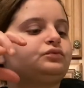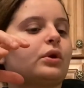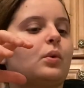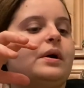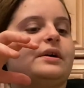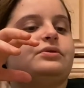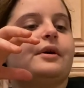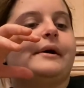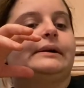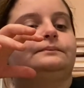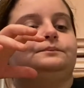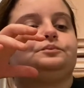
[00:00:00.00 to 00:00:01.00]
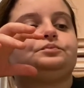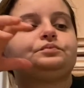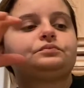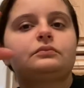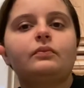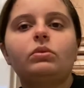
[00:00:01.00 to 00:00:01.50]
with
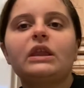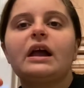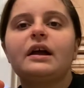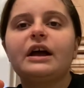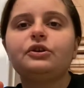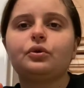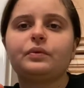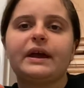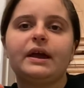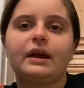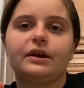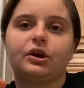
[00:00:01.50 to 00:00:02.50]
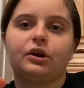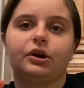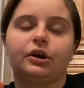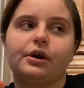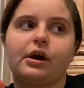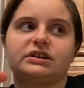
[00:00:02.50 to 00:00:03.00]
Kendall Ray and
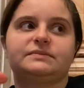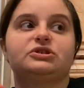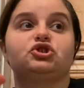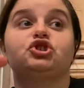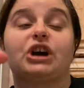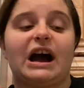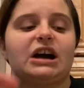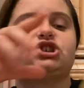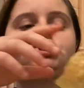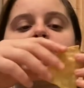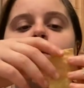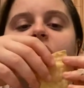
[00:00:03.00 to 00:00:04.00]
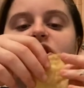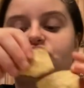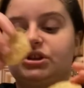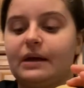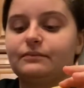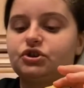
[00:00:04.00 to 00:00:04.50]
her husband Josh. I
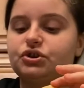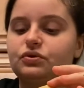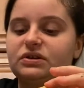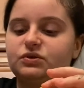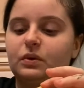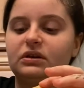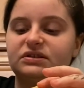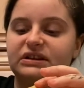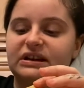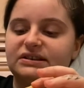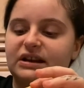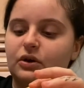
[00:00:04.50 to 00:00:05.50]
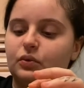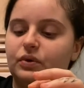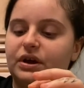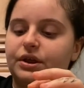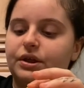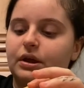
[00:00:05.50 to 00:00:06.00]
watched them too, as well as Lights Out
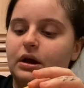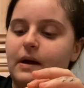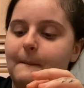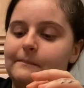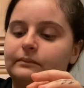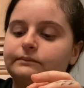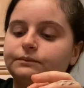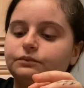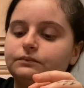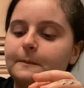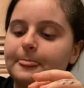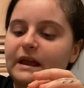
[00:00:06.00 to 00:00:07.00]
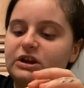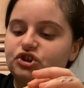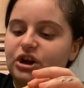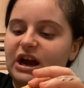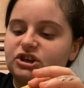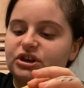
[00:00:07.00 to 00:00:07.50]
with
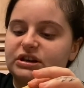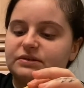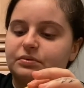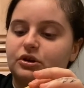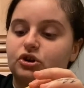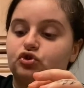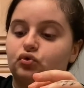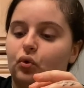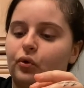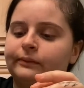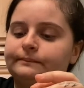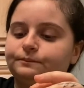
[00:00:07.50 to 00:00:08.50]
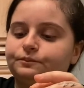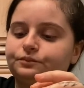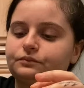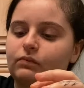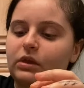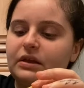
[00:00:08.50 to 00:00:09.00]
Josh and his brother Joel.
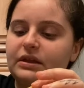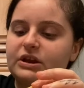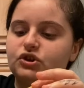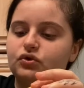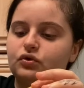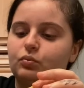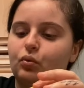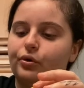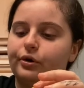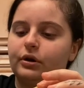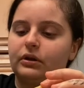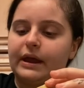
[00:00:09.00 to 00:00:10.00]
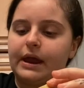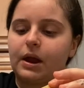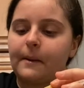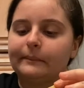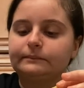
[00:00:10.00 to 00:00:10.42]
They do more like